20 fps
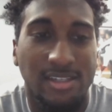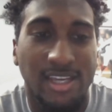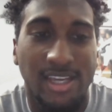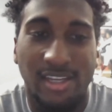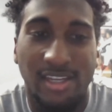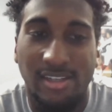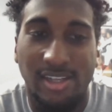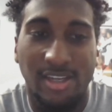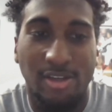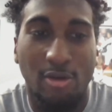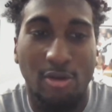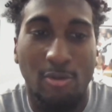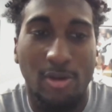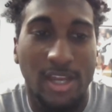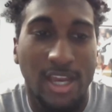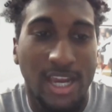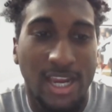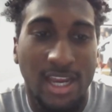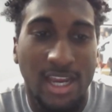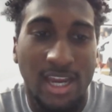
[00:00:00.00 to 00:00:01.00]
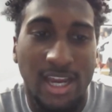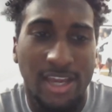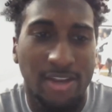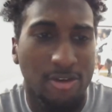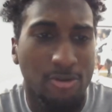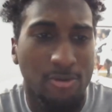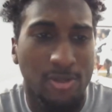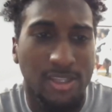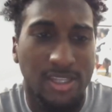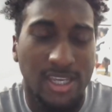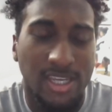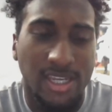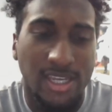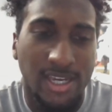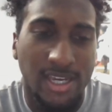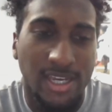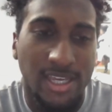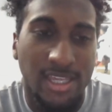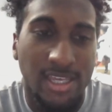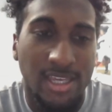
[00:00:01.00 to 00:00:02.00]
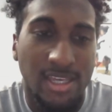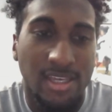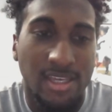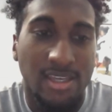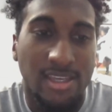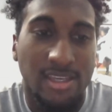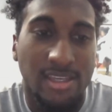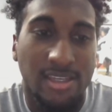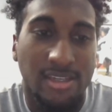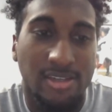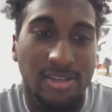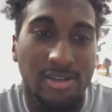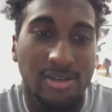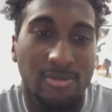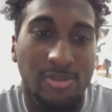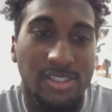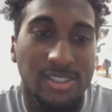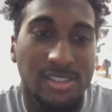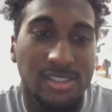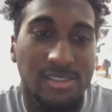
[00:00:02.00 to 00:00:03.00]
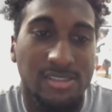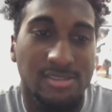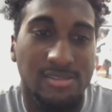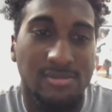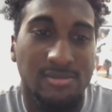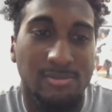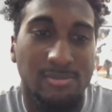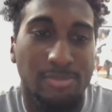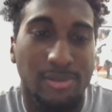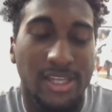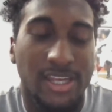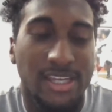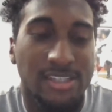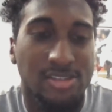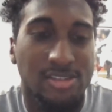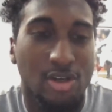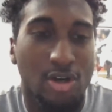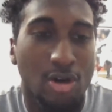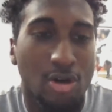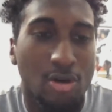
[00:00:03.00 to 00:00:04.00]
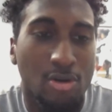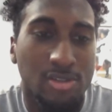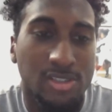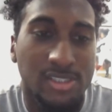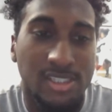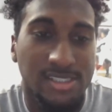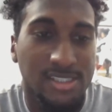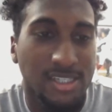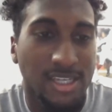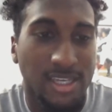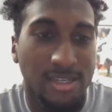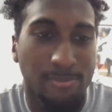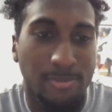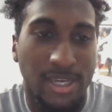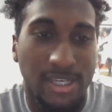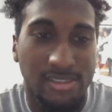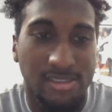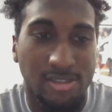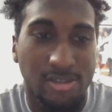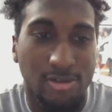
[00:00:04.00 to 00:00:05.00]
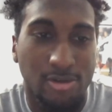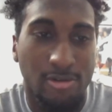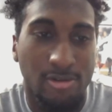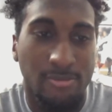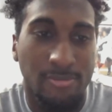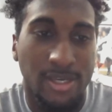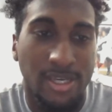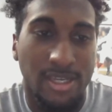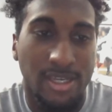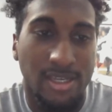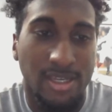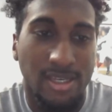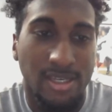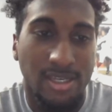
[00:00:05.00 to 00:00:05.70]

They know what I got. I know what they got. You know, we just play as a whole just to get back to the quarterback.